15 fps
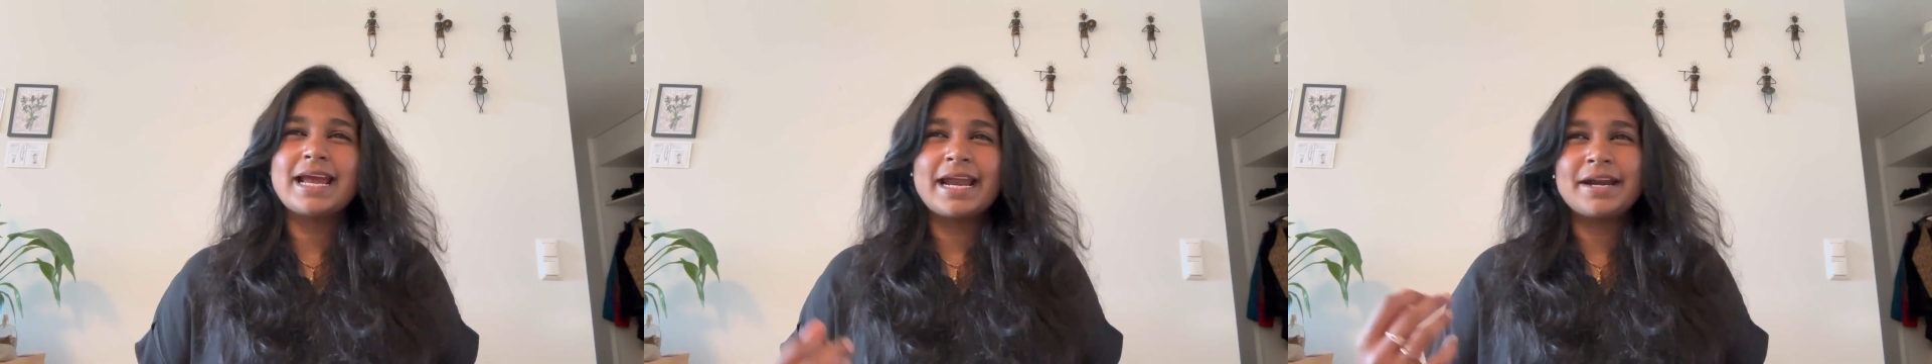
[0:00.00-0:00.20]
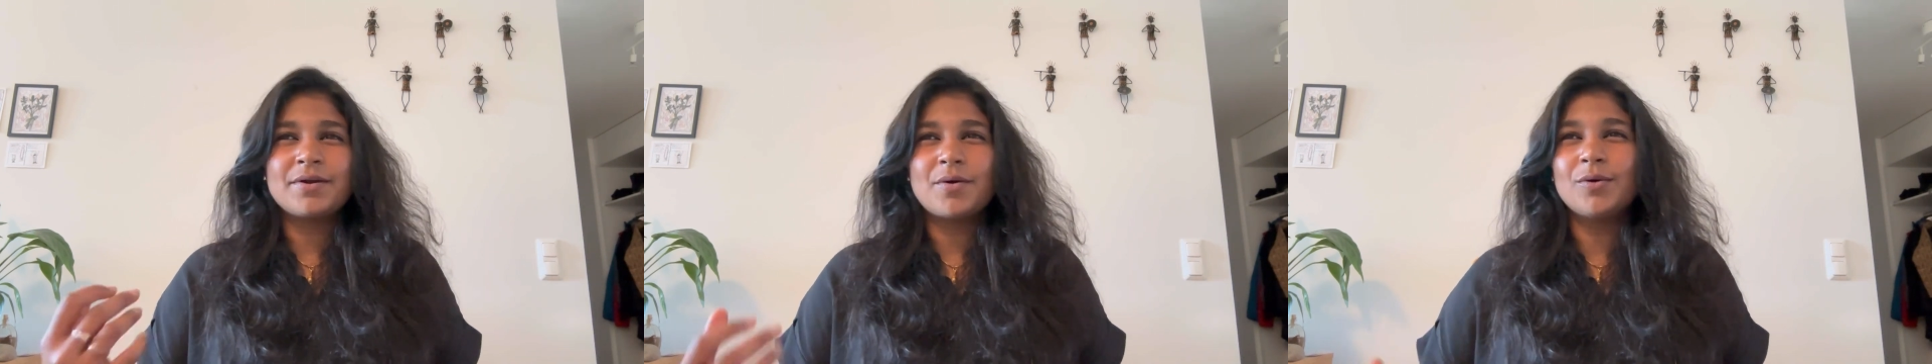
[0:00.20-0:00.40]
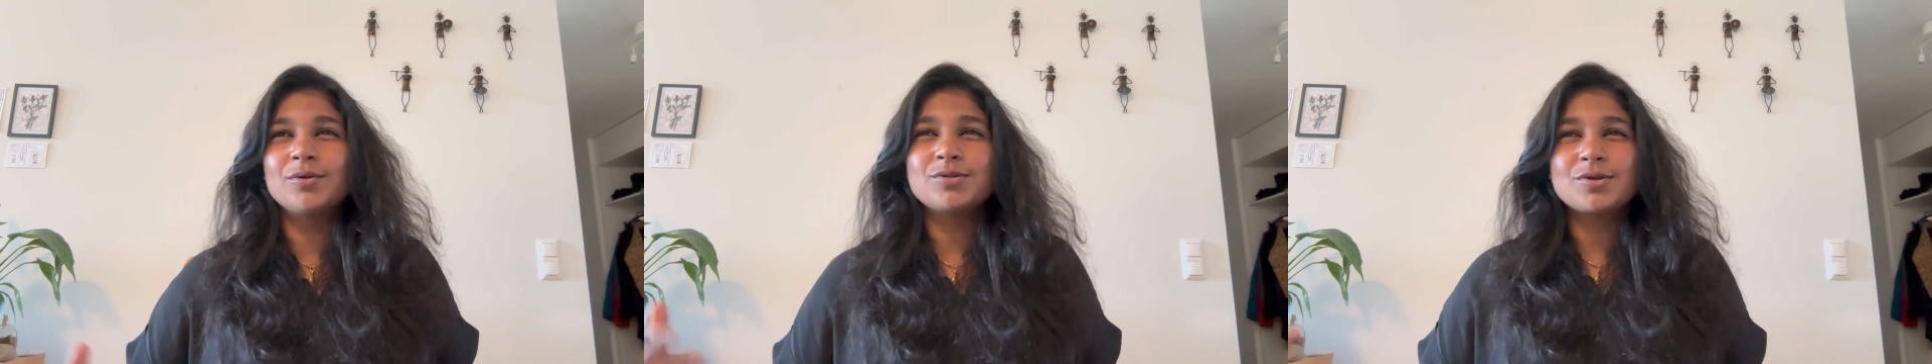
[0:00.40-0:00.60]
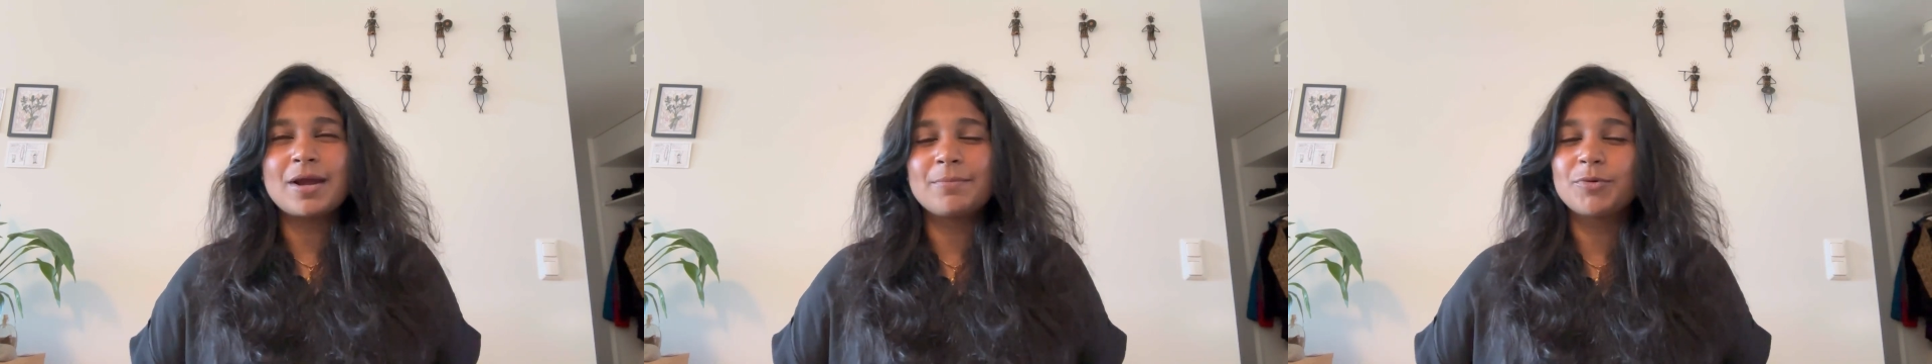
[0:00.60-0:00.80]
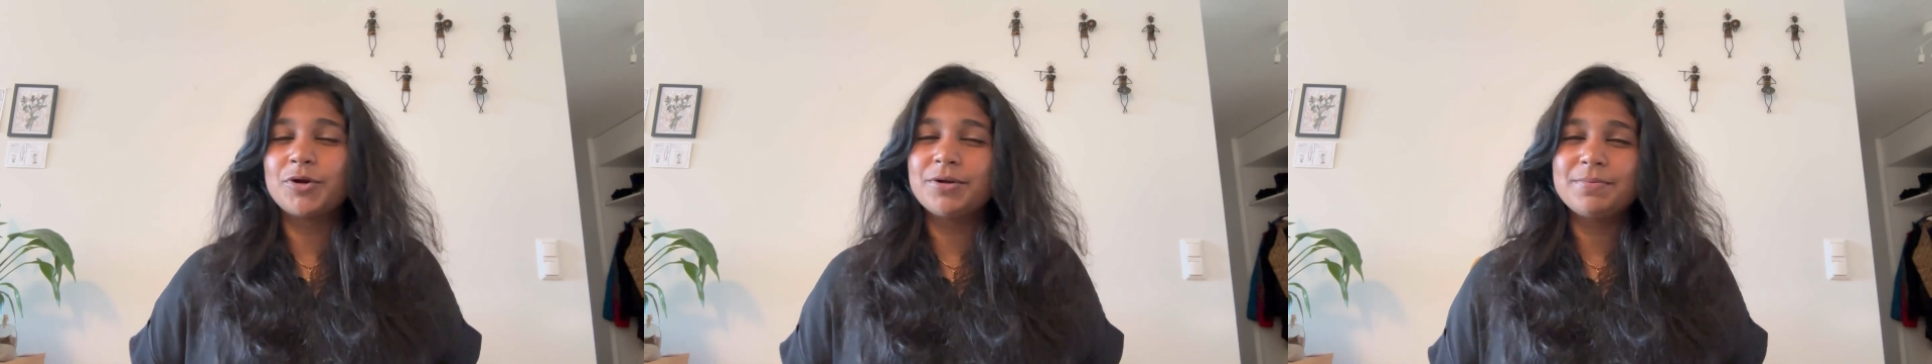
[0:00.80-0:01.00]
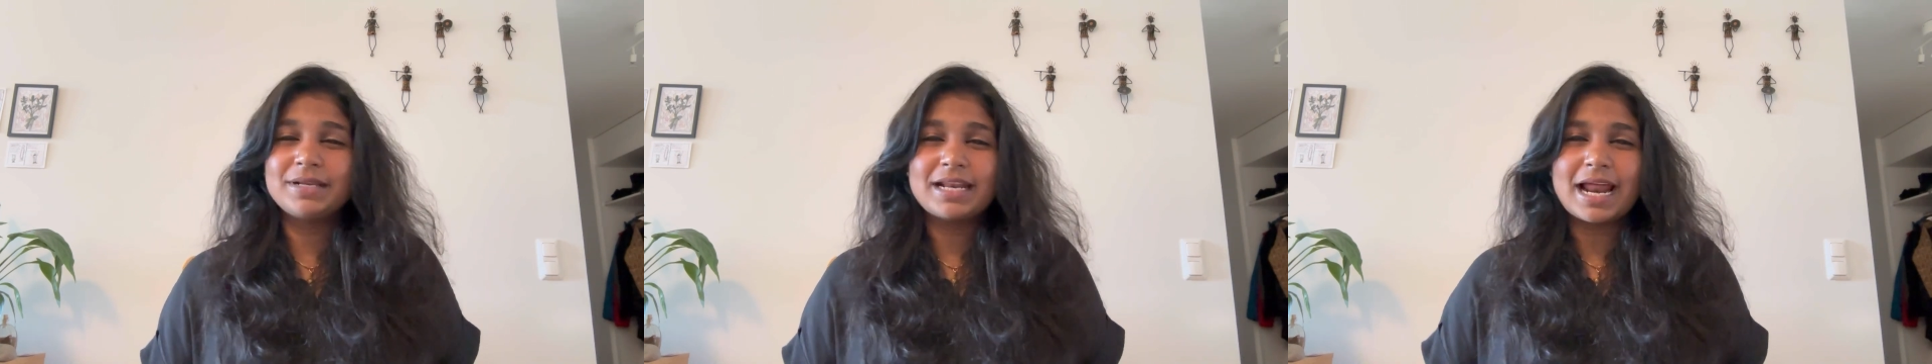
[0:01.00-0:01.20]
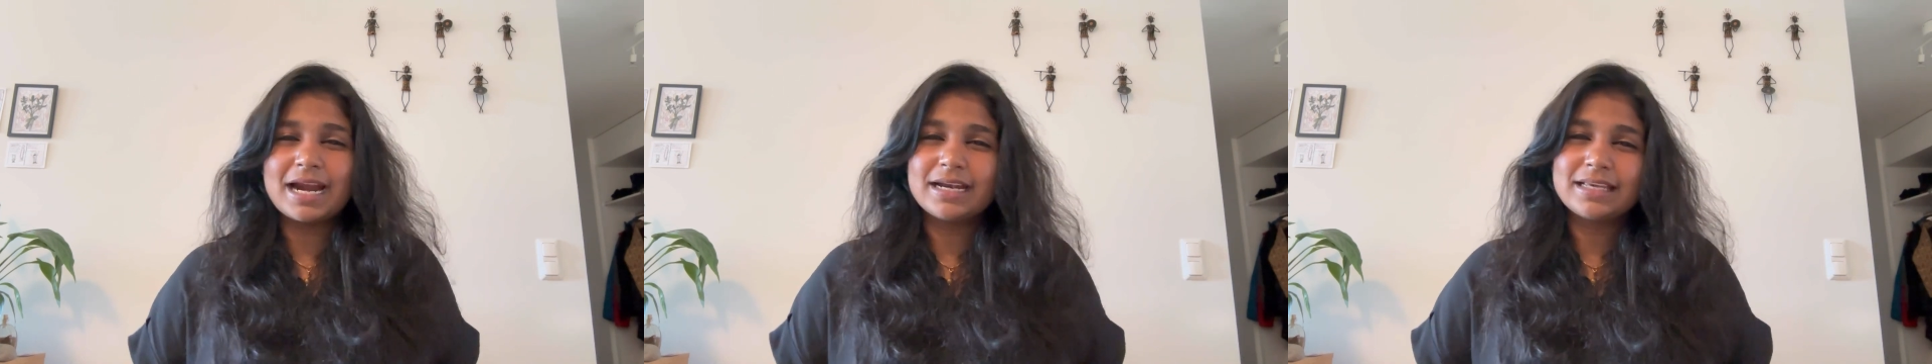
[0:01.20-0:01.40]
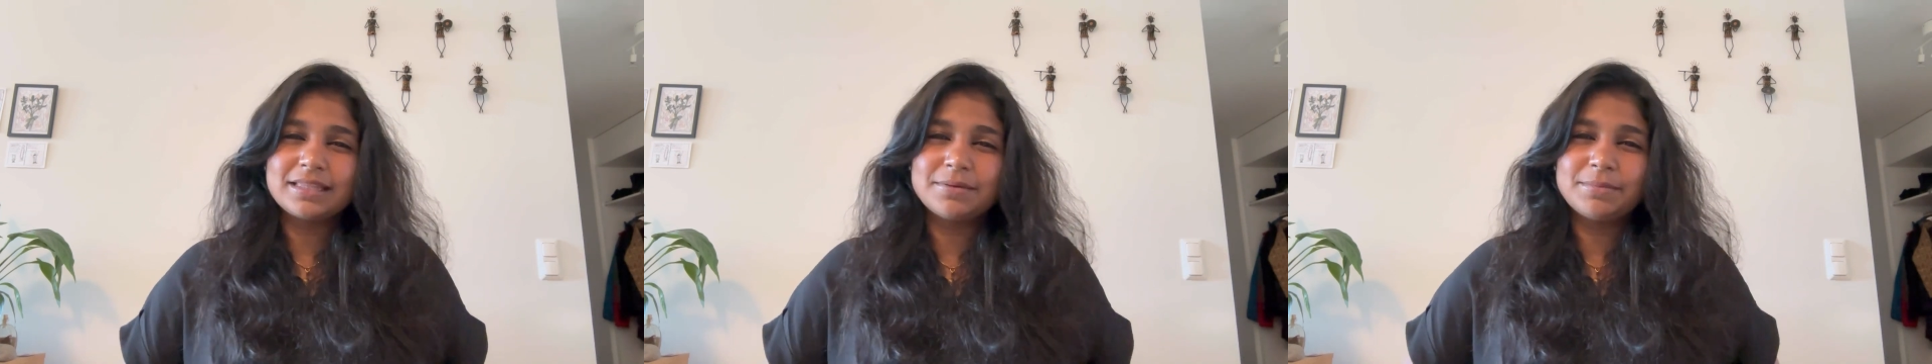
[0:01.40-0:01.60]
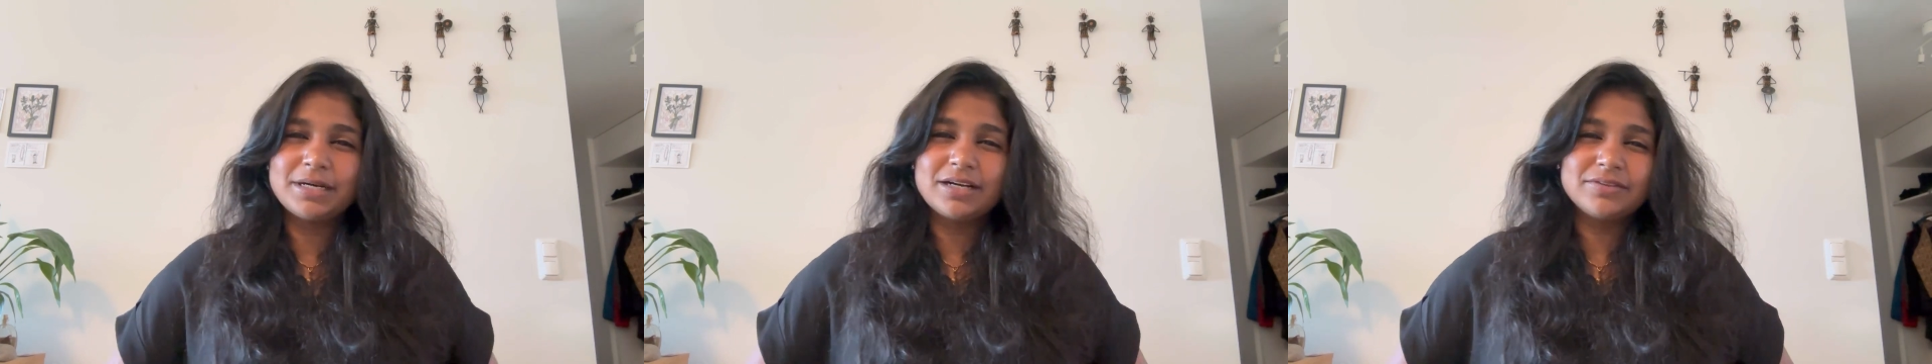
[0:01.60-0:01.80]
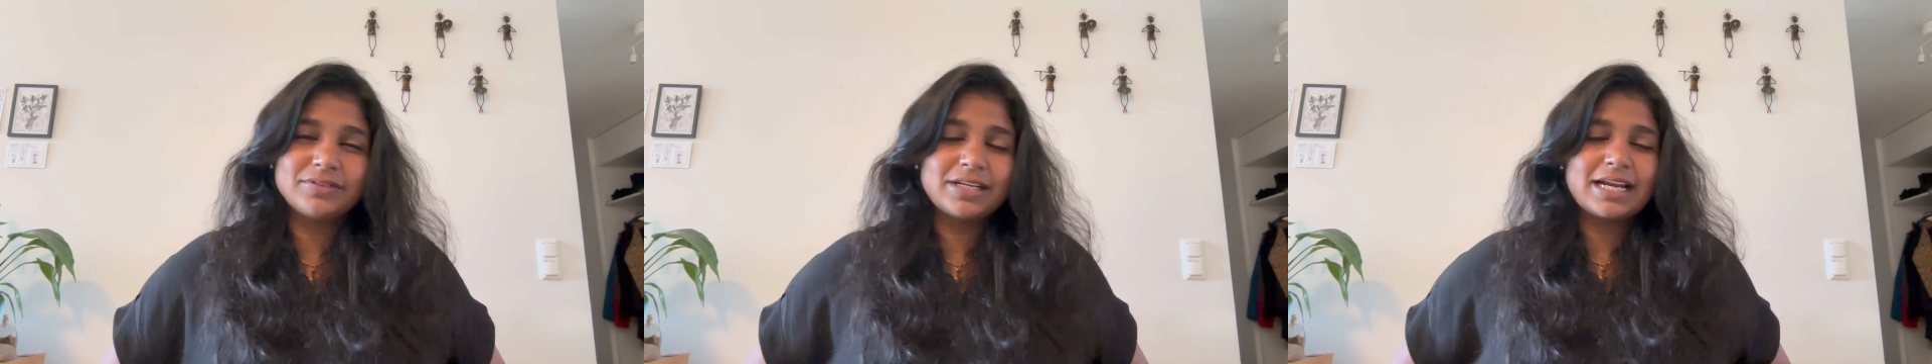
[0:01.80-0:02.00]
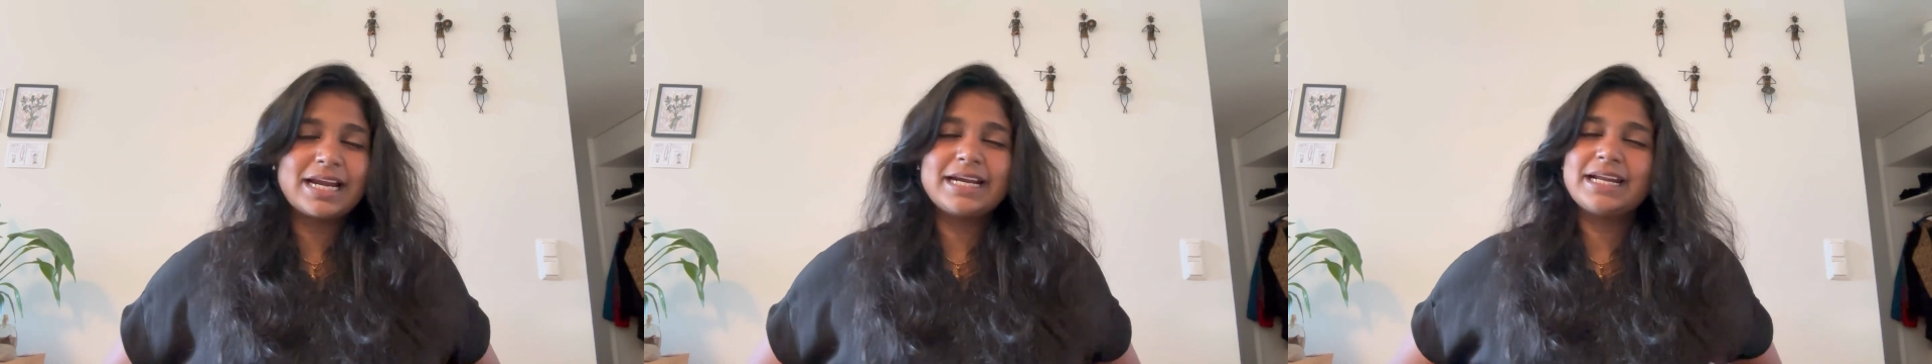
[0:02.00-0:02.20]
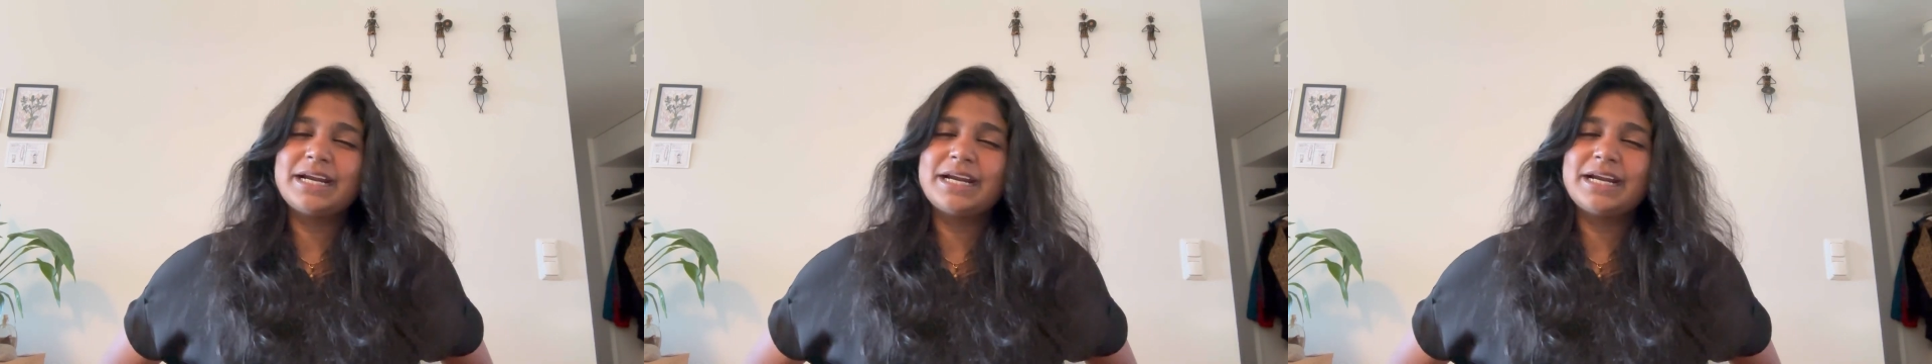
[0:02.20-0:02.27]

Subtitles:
and also I'm going to be landing in the middle of the night.